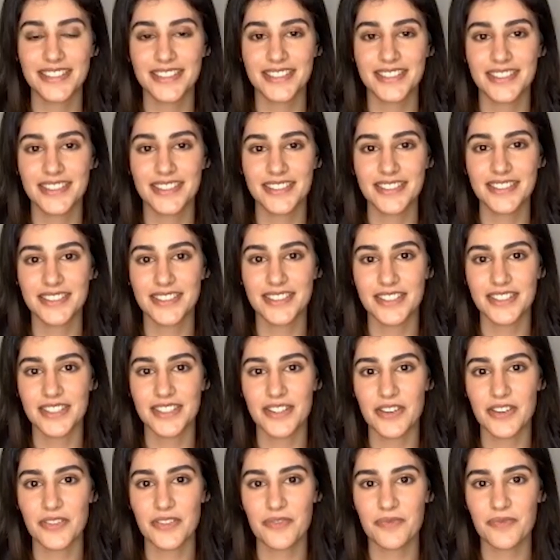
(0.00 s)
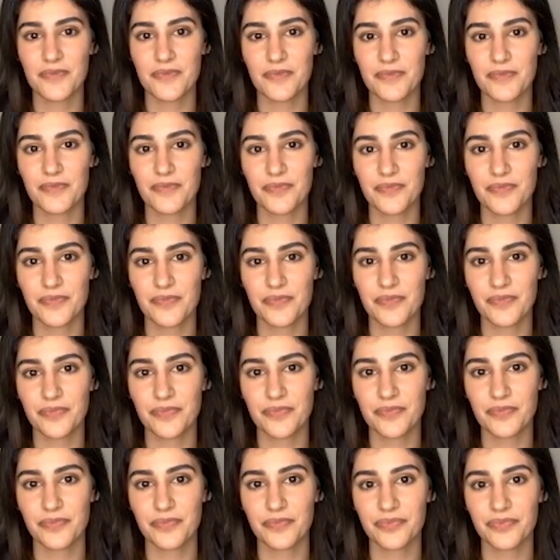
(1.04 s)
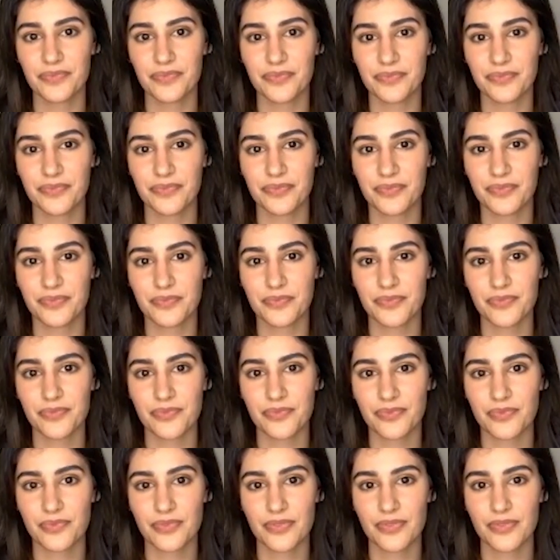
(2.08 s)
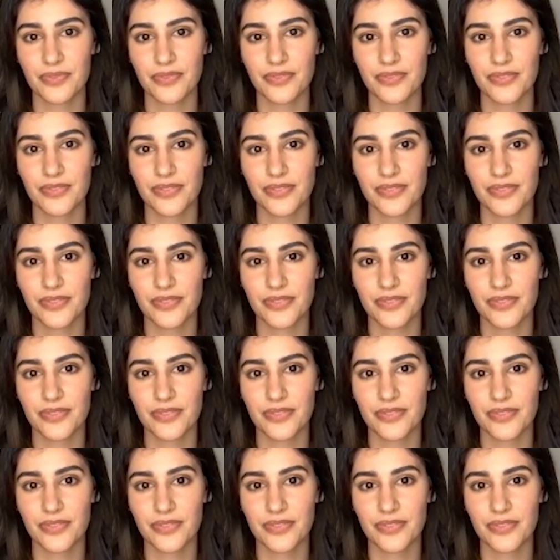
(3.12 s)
(silent)